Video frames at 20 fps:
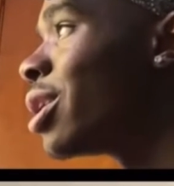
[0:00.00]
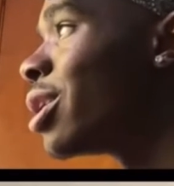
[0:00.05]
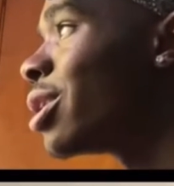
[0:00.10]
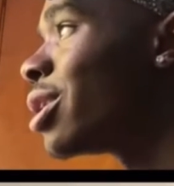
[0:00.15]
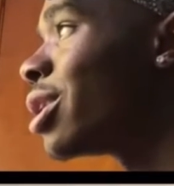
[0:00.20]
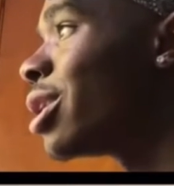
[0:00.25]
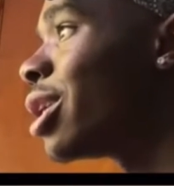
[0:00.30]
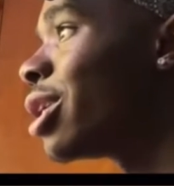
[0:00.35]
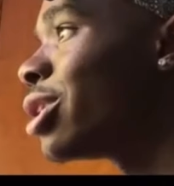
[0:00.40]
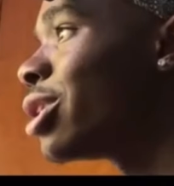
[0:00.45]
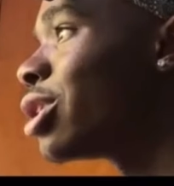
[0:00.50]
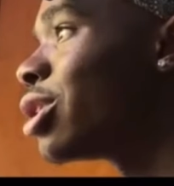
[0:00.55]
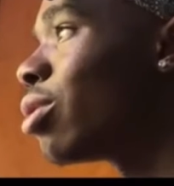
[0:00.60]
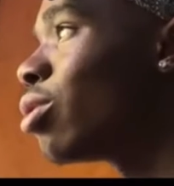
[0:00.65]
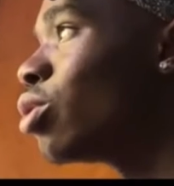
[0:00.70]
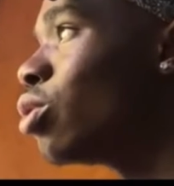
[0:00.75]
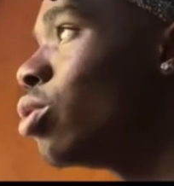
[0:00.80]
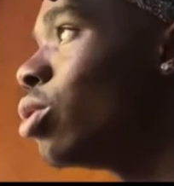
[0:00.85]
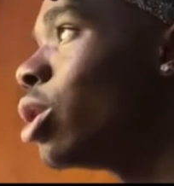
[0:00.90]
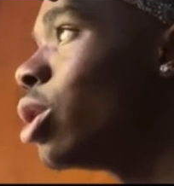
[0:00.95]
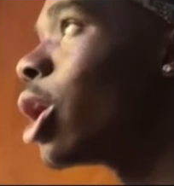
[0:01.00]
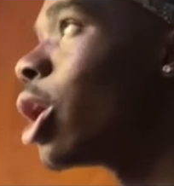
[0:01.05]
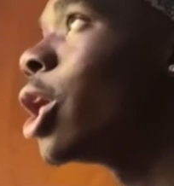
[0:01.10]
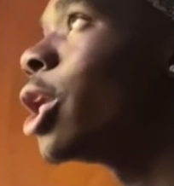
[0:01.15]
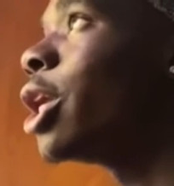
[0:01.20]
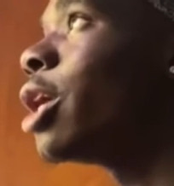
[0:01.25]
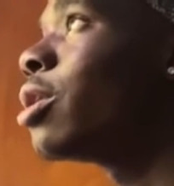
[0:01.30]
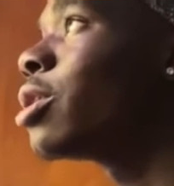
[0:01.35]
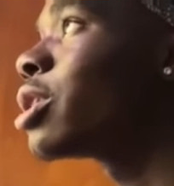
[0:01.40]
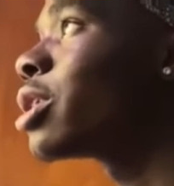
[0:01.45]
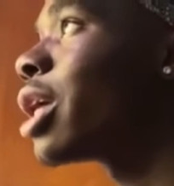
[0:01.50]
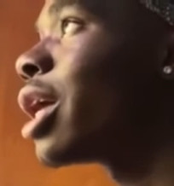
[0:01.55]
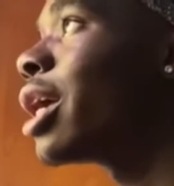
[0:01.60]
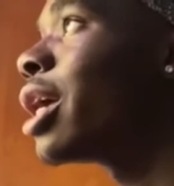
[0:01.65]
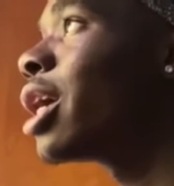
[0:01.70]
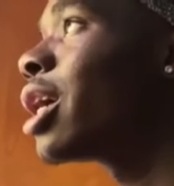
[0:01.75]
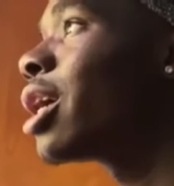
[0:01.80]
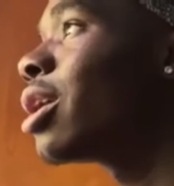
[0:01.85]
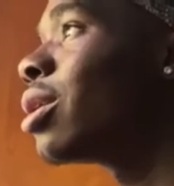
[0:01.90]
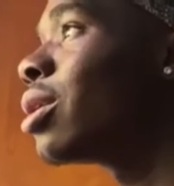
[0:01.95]
Then it just don't do nothing else. Like,
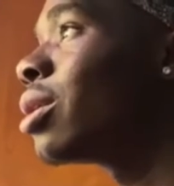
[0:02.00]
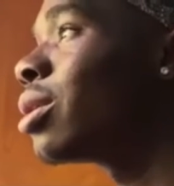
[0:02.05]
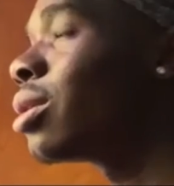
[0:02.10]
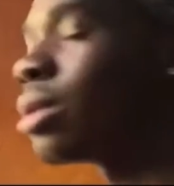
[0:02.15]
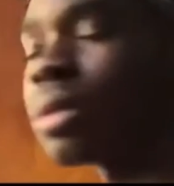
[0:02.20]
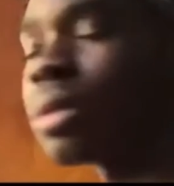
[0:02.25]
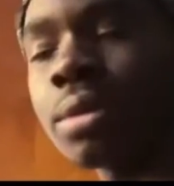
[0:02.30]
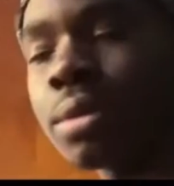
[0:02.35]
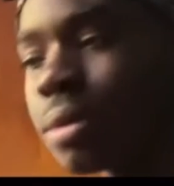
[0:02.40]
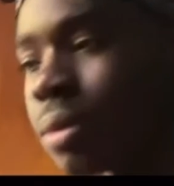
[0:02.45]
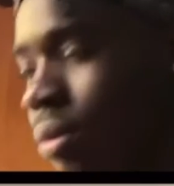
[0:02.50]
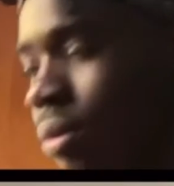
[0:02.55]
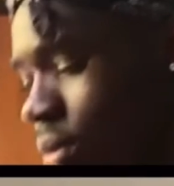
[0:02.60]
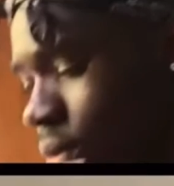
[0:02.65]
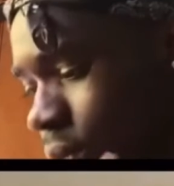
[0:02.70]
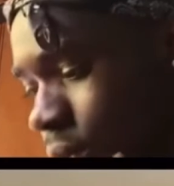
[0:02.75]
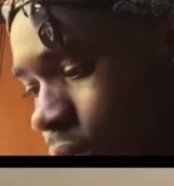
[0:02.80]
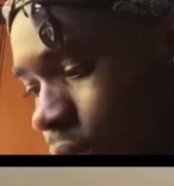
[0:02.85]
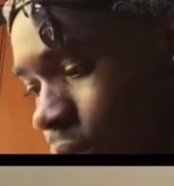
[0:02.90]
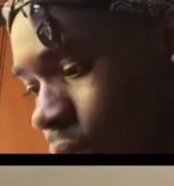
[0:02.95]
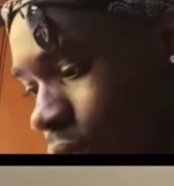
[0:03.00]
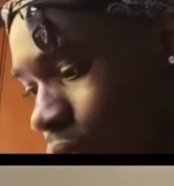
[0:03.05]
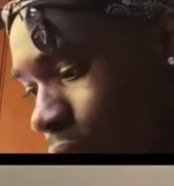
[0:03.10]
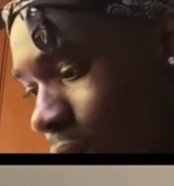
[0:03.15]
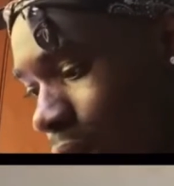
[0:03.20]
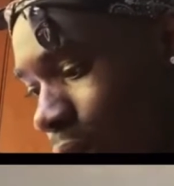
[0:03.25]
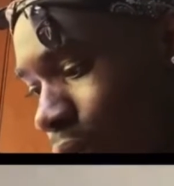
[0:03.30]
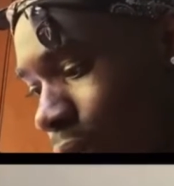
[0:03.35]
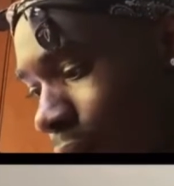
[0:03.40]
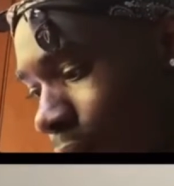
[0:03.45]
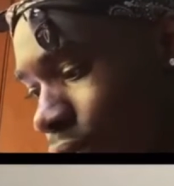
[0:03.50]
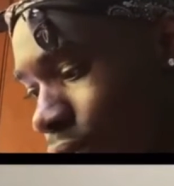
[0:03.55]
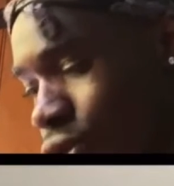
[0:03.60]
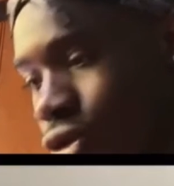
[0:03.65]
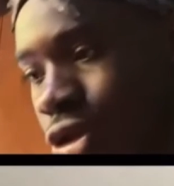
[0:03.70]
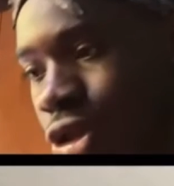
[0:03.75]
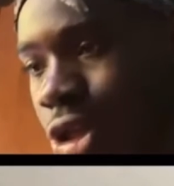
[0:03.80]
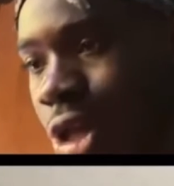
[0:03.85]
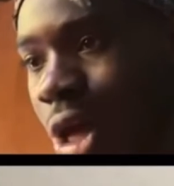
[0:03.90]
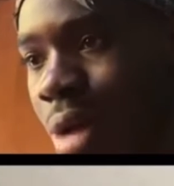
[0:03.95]
why why would you
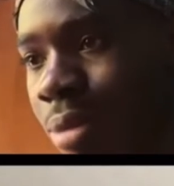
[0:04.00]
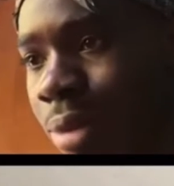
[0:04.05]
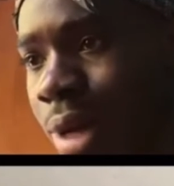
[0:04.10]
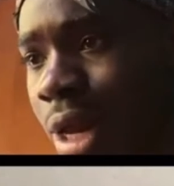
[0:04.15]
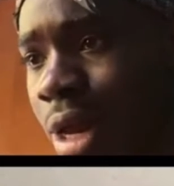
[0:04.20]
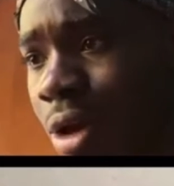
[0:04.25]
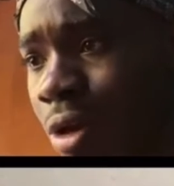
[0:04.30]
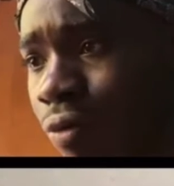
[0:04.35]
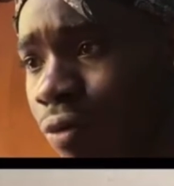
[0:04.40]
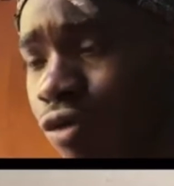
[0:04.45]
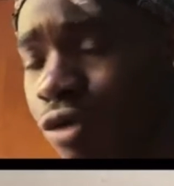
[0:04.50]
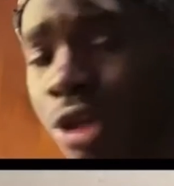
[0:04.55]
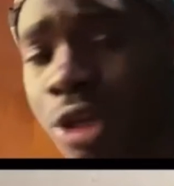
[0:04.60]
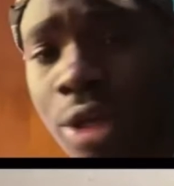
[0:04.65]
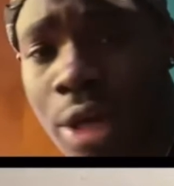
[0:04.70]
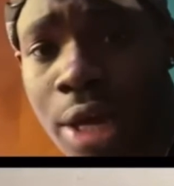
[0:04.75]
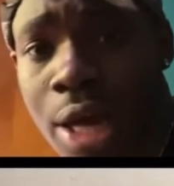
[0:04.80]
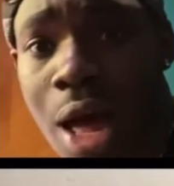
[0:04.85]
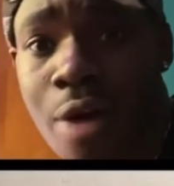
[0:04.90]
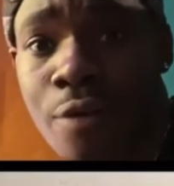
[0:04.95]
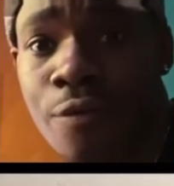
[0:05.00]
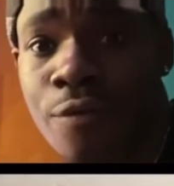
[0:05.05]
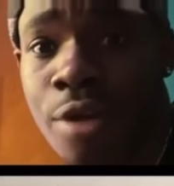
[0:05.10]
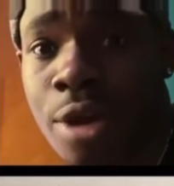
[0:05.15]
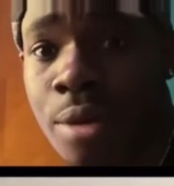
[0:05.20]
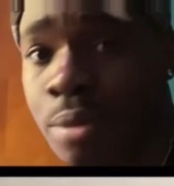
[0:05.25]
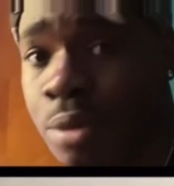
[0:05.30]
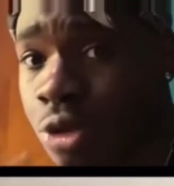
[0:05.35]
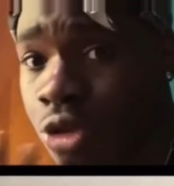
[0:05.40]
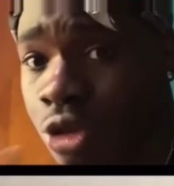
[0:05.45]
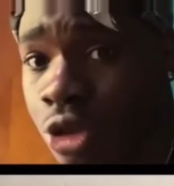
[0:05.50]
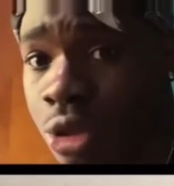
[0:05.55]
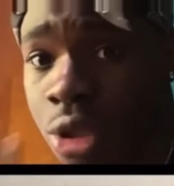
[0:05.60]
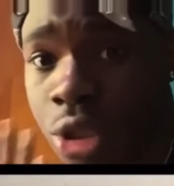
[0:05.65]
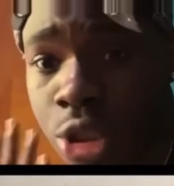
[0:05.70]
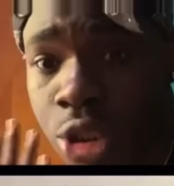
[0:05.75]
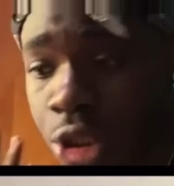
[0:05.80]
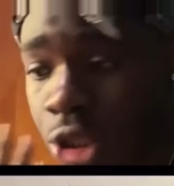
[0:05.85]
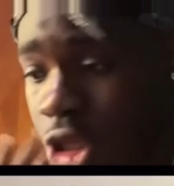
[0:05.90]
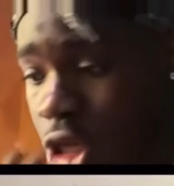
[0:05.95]
stop now? If you got famous, you should
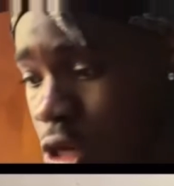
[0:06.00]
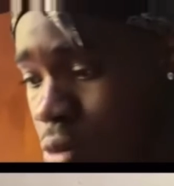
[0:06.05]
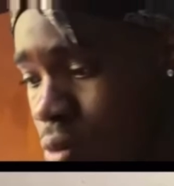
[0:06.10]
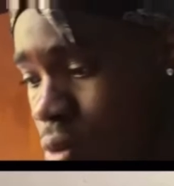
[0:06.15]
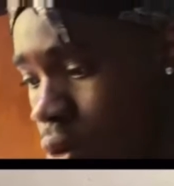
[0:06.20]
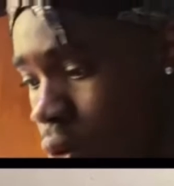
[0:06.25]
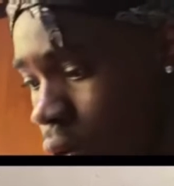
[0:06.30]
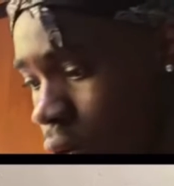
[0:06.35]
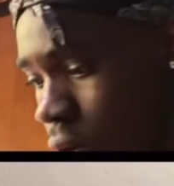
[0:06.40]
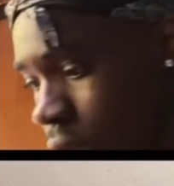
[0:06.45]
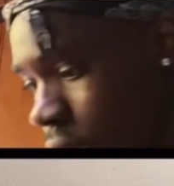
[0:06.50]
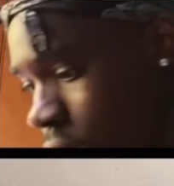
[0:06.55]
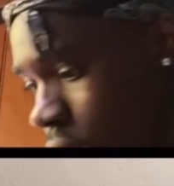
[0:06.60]
just keep going.